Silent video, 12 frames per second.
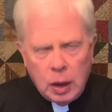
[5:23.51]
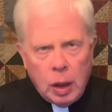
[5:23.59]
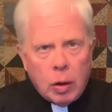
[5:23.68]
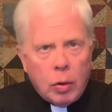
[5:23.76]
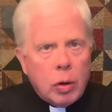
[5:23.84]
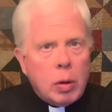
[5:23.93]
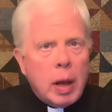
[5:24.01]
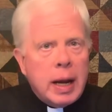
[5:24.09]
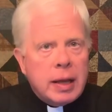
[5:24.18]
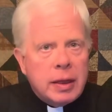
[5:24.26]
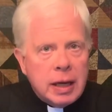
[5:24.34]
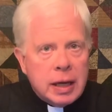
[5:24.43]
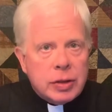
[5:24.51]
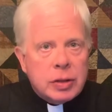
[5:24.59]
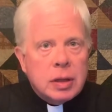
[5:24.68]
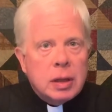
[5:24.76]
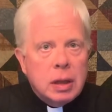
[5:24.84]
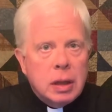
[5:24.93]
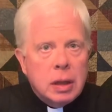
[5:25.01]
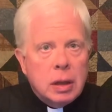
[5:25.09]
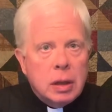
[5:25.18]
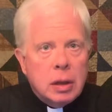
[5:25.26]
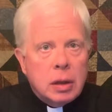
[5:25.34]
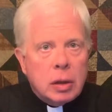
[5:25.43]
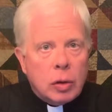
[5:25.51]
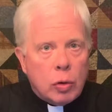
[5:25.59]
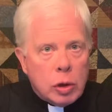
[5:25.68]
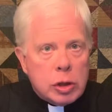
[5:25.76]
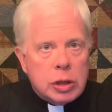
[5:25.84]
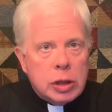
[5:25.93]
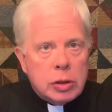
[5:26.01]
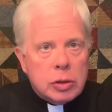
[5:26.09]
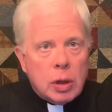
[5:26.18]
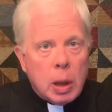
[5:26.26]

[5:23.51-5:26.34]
It'll look like this Christians